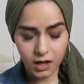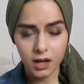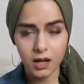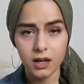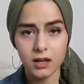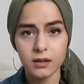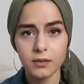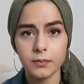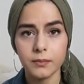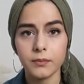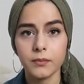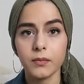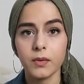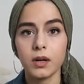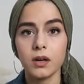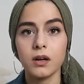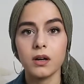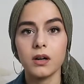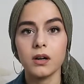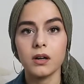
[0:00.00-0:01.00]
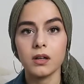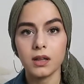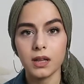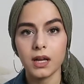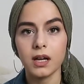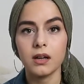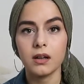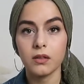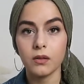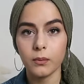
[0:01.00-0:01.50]

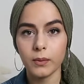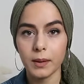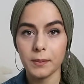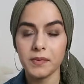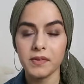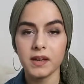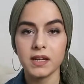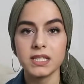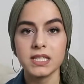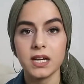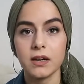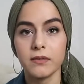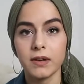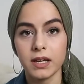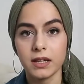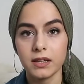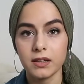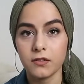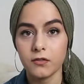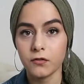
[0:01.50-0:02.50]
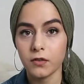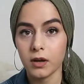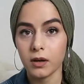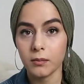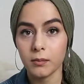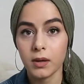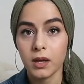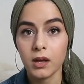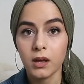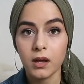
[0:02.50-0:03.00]
online on the website directly
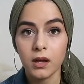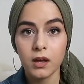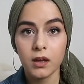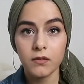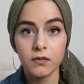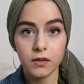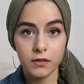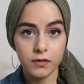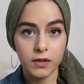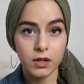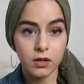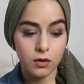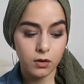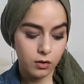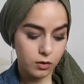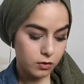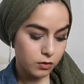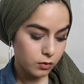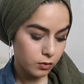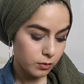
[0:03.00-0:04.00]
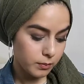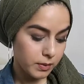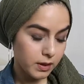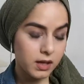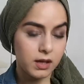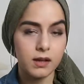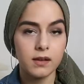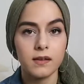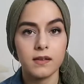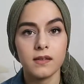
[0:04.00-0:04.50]
from Vivien Kondor,
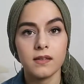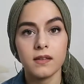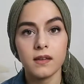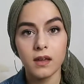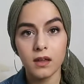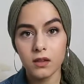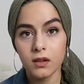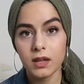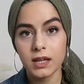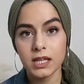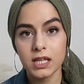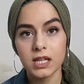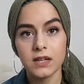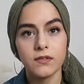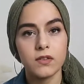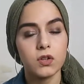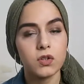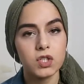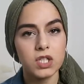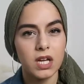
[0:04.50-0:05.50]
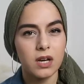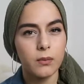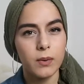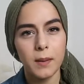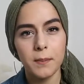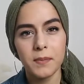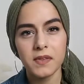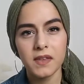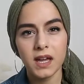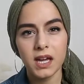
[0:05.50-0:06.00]
because the other lady, even though she had a
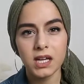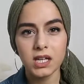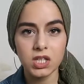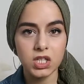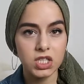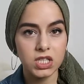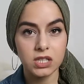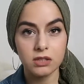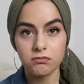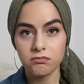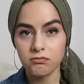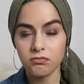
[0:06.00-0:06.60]
website, she'd